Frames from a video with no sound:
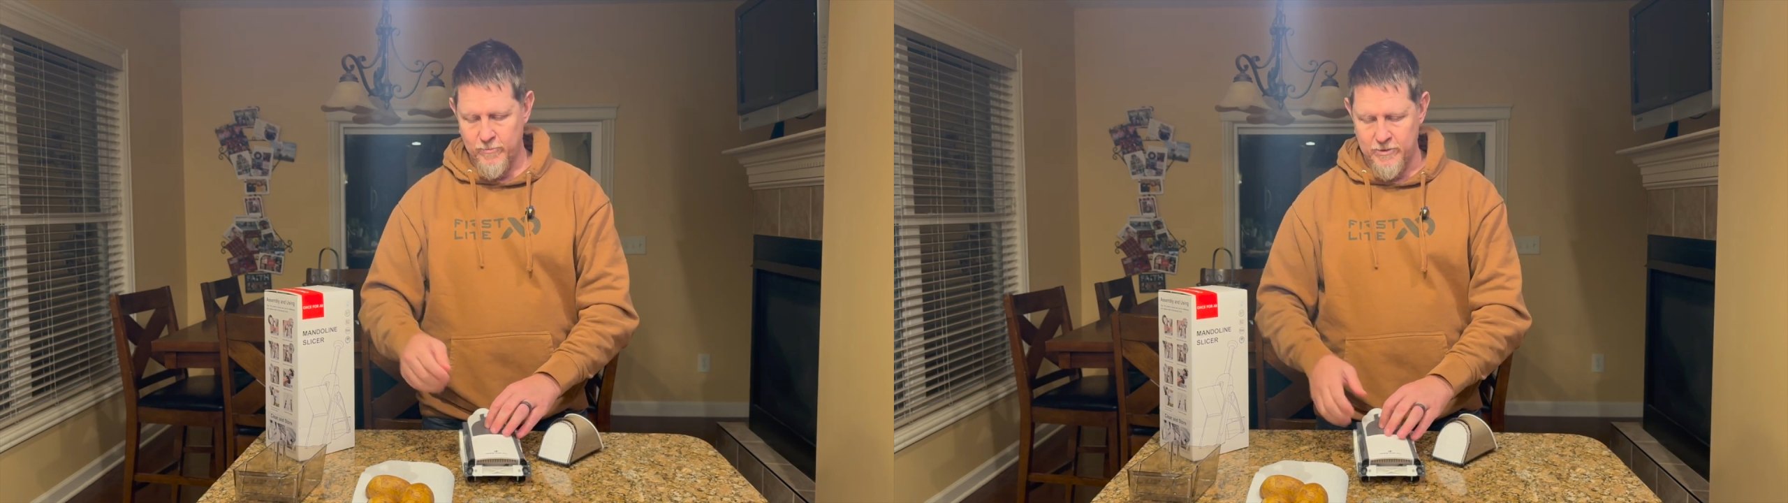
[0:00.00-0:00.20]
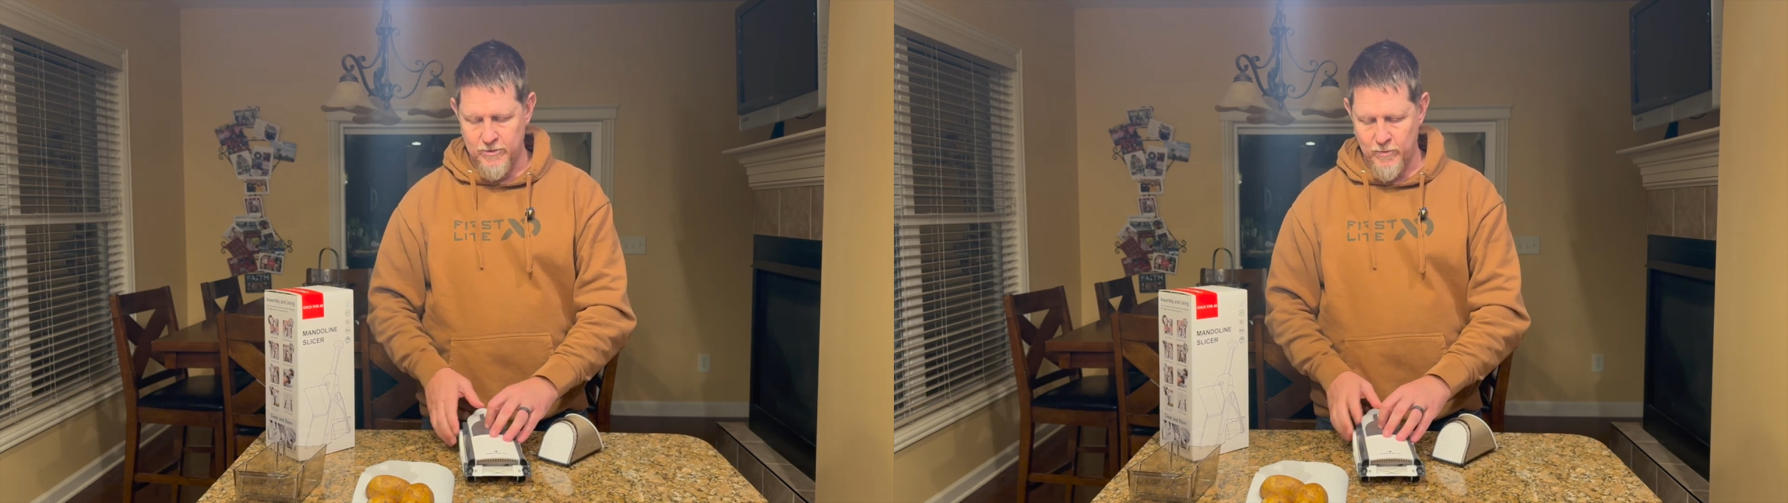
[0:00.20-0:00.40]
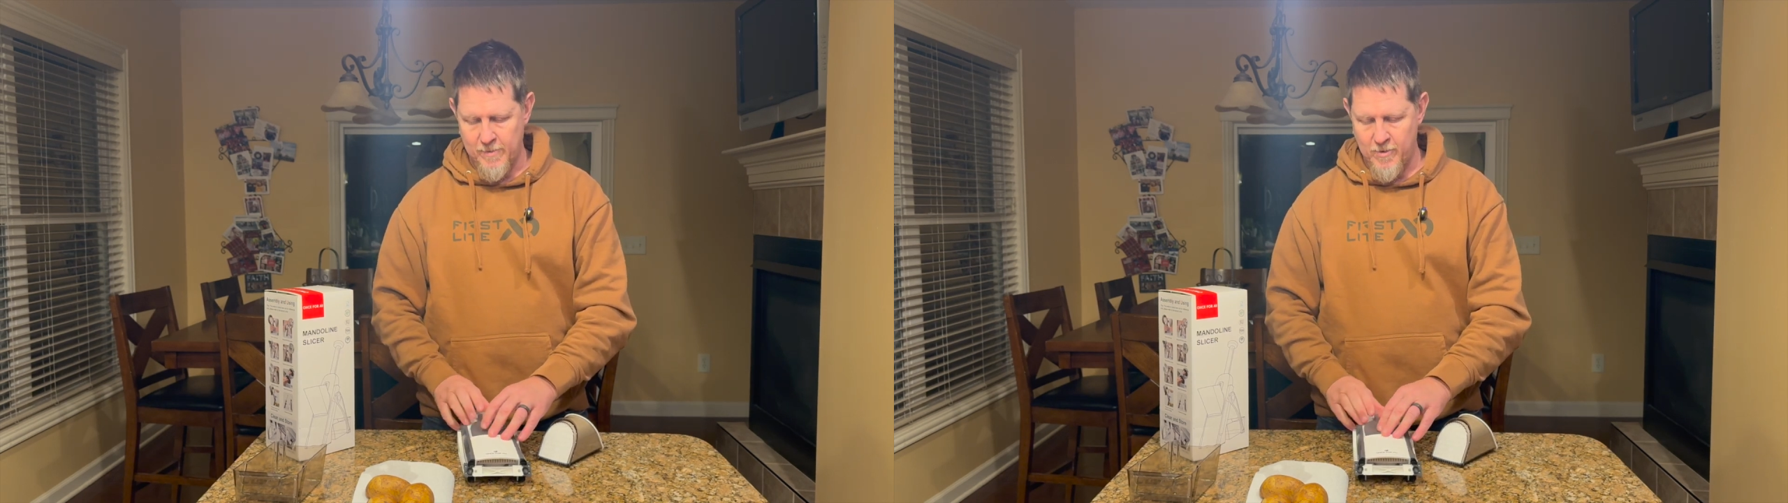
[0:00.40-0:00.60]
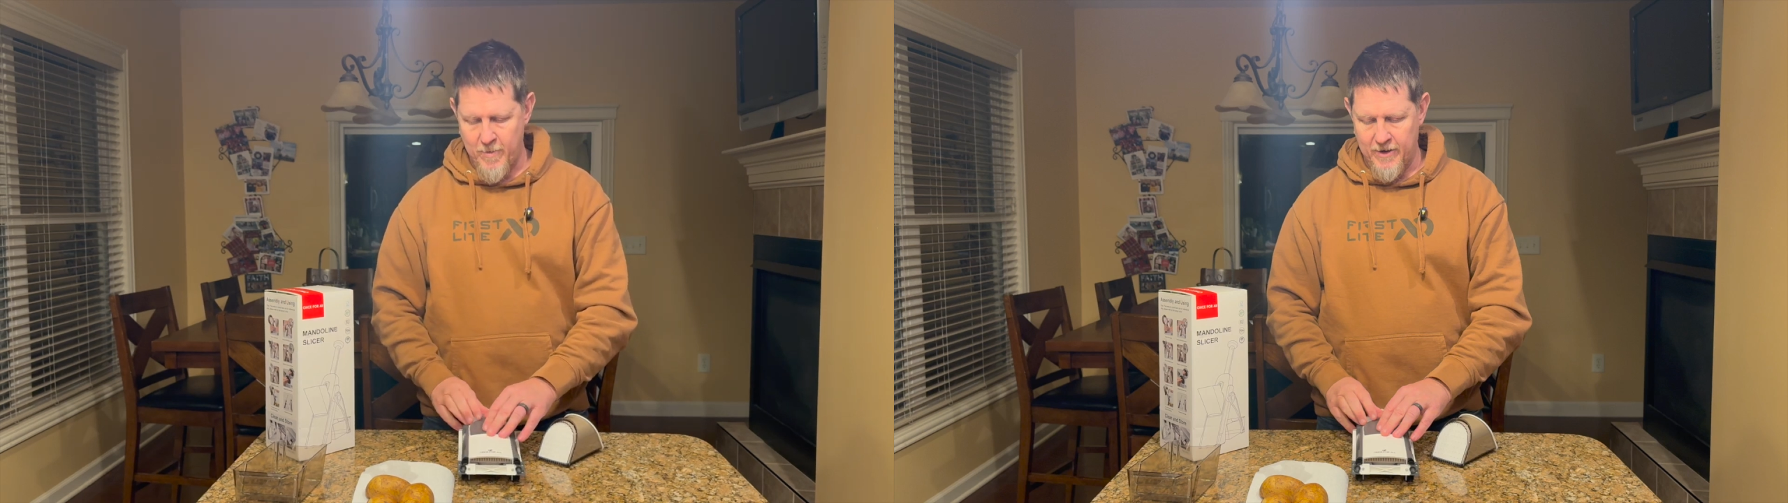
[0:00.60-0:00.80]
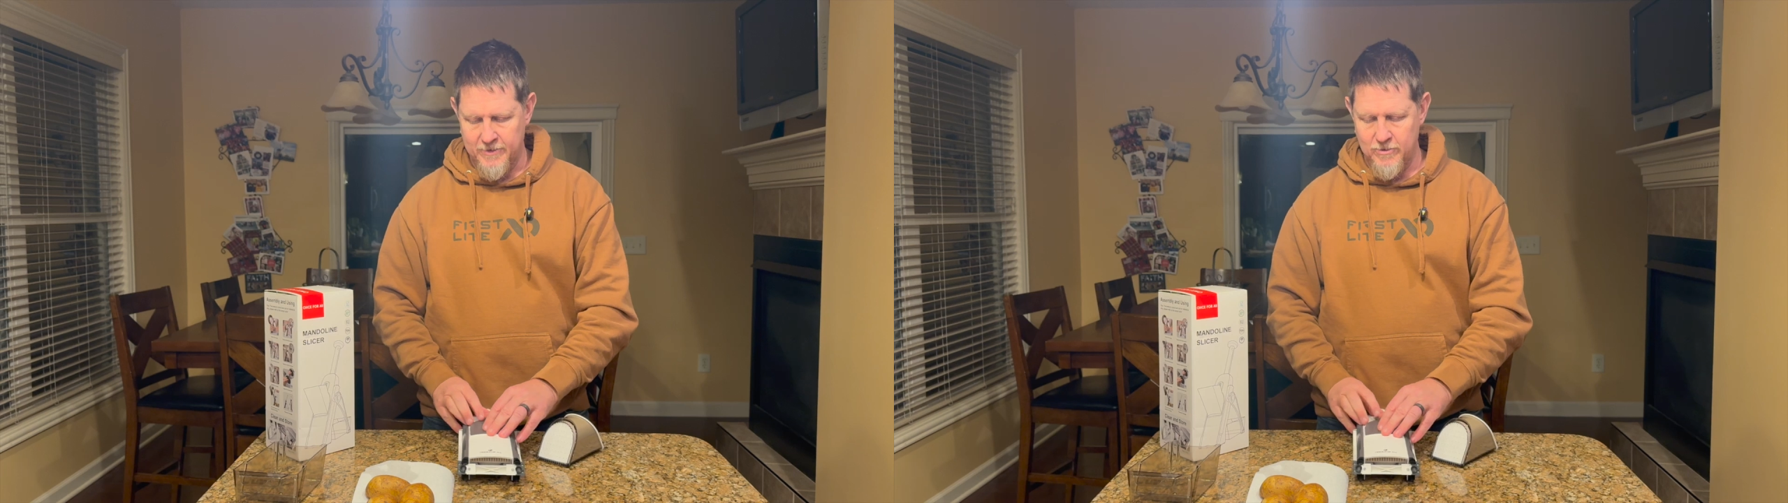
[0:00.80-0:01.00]
which is what I'm
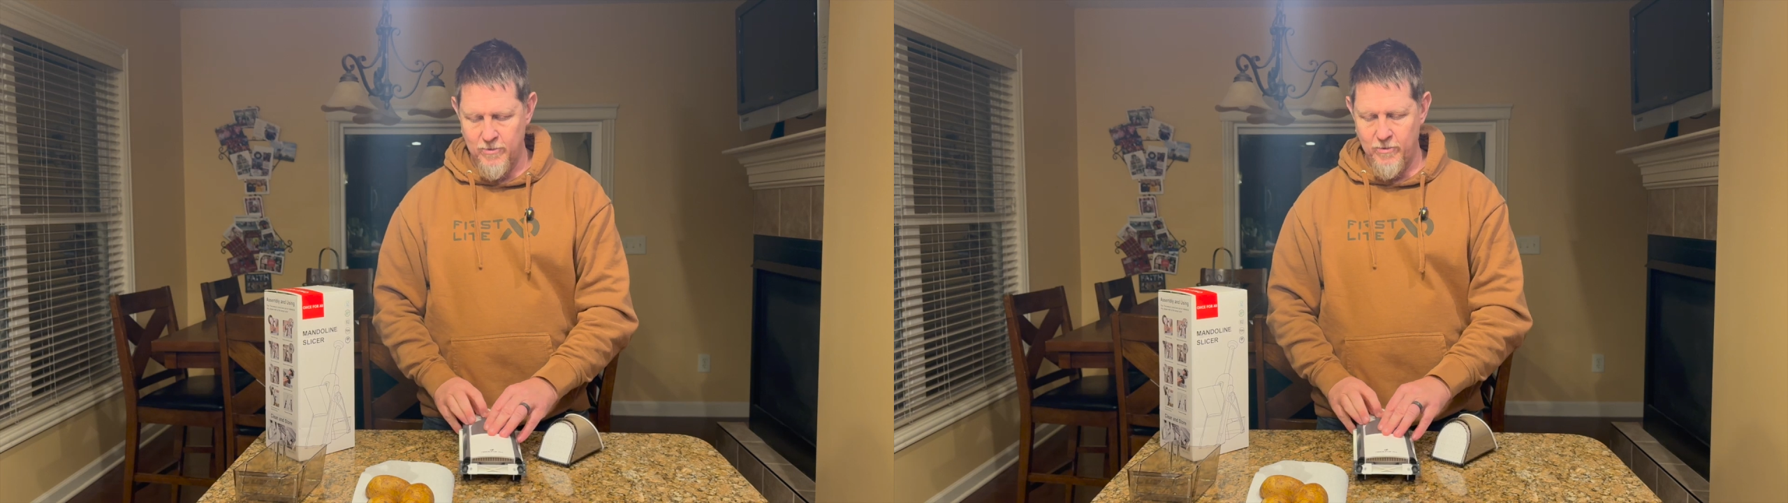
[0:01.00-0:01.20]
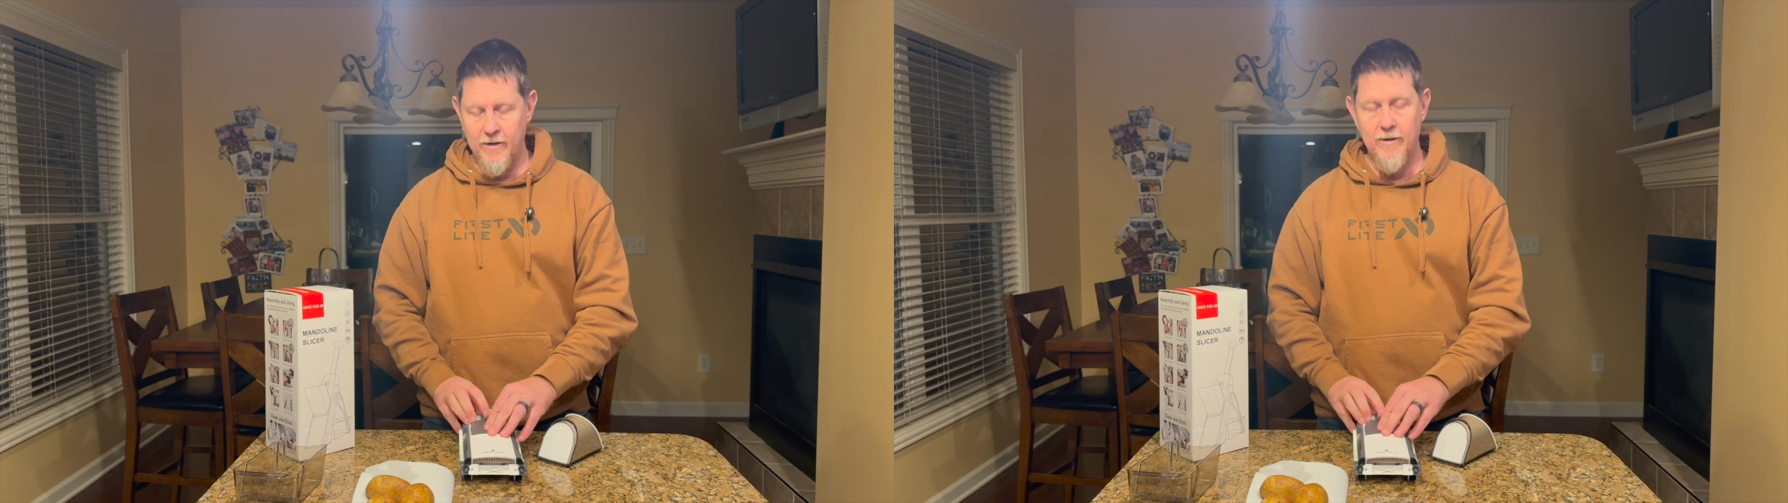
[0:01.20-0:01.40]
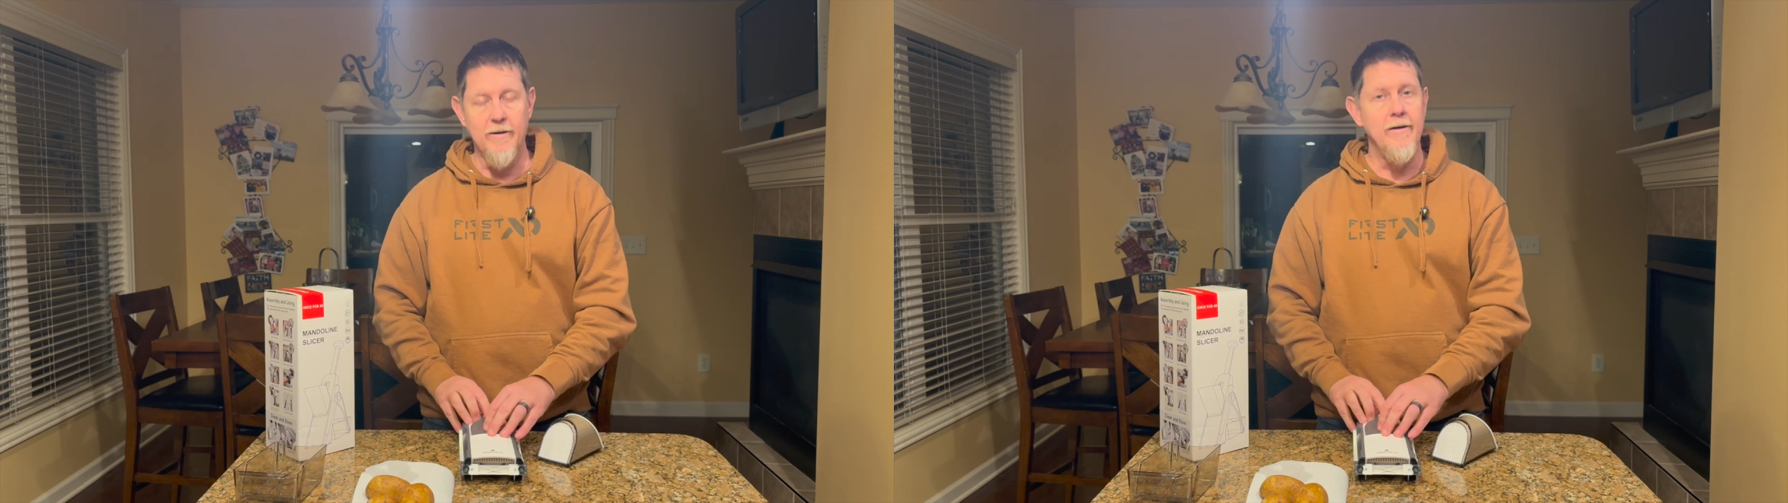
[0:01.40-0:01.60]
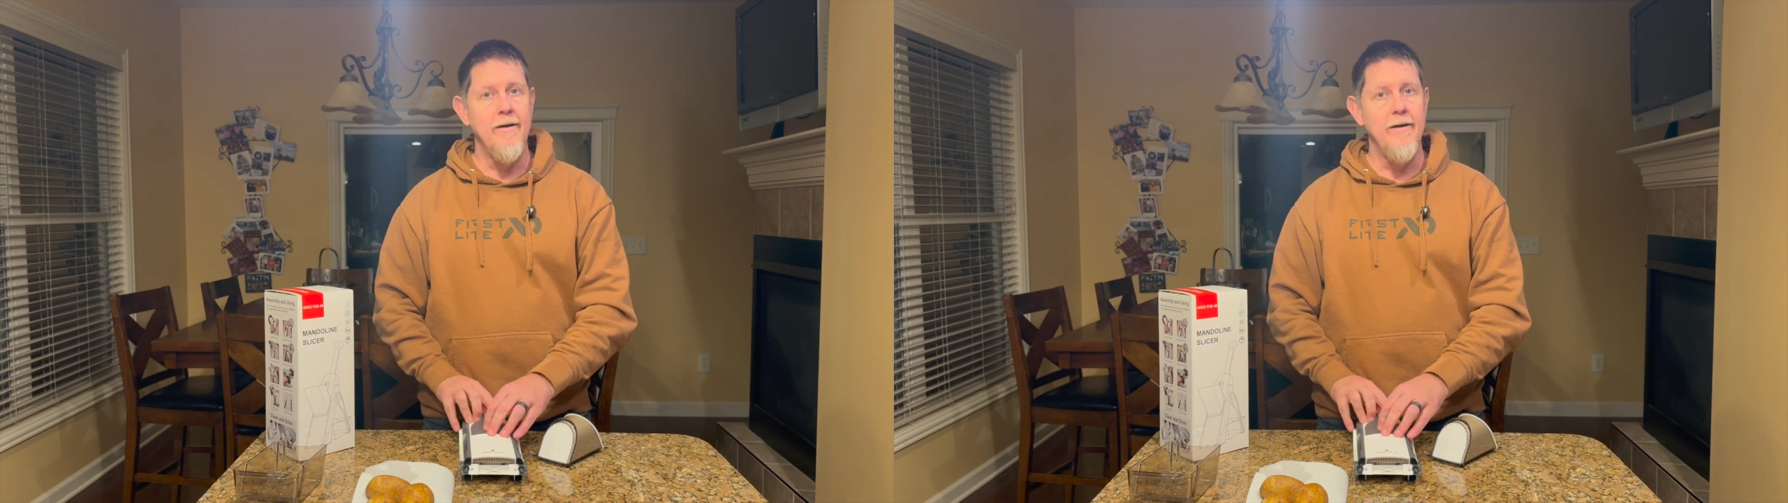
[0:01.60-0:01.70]
about to do here.